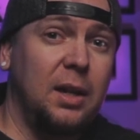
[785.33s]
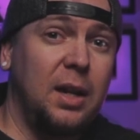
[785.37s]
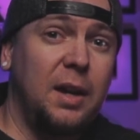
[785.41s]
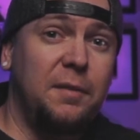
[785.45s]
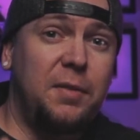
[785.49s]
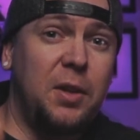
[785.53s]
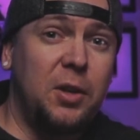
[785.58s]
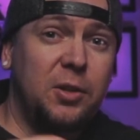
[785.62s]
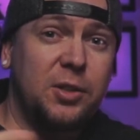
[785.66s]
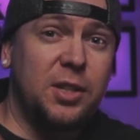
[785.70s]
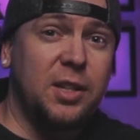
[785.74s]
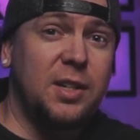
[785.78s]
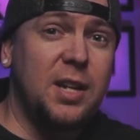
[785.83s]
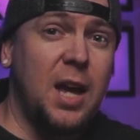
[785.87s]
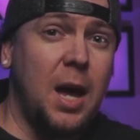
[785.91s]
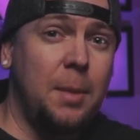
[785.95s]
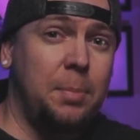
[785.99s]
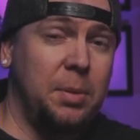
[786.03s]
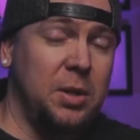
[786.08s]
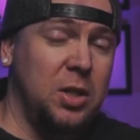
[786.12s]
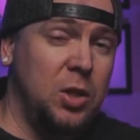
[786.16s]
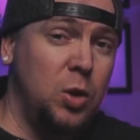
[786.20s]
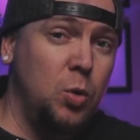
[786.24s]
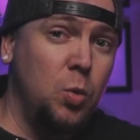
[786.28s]
if there's a
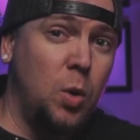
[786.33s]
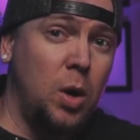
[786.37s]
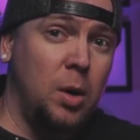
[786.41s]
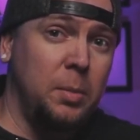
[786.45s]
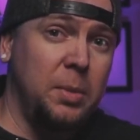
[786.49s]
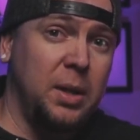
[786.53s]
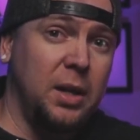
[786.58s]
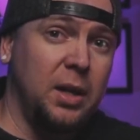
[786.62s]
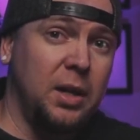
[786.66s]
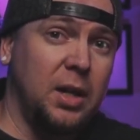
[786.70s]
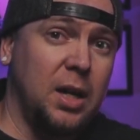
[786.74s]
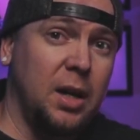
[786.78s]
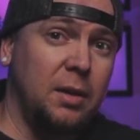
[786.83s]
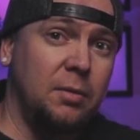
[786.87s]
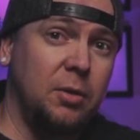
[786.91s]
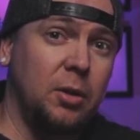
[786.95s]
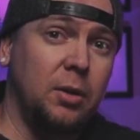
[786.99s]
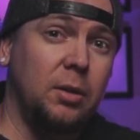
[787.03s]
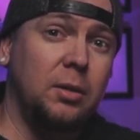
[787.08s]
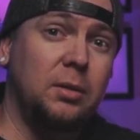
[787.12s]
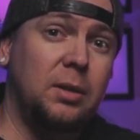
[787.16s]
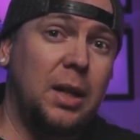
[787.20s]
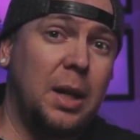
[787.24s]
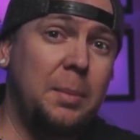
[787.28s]
topic you want me to
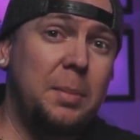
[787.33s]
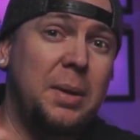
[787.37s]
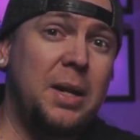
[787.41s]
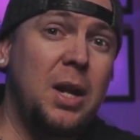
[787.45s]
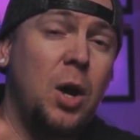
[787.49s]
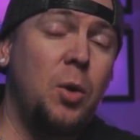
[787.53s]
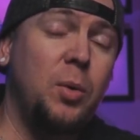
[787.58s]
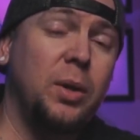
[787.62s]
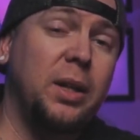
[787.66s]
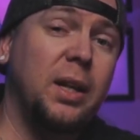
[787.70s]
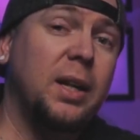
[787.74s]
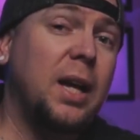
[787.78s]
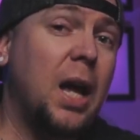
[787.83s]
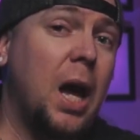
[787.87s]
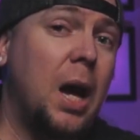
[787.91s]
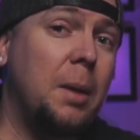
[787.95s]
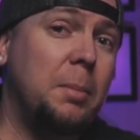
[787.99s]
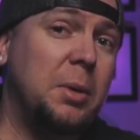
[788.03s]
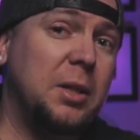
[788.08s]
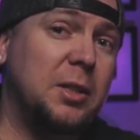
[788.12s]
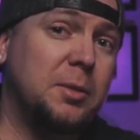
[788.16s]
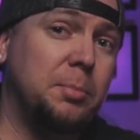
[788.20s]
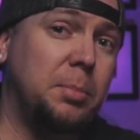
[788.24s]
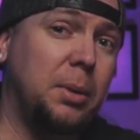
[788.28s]
cover, let me know in the
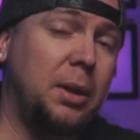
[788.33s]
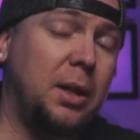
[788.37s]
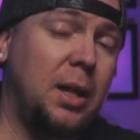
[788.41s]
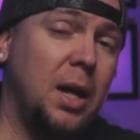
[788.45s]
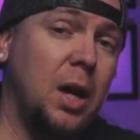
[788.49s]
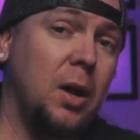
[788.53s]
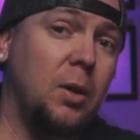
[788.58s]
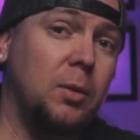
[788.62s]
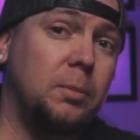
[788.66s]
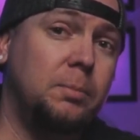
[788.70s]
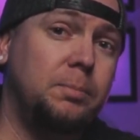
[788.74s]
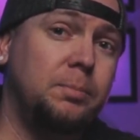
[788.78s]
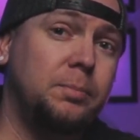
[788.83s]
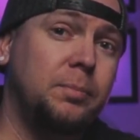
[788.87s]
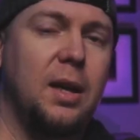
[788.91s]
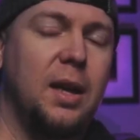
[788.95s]
comments below.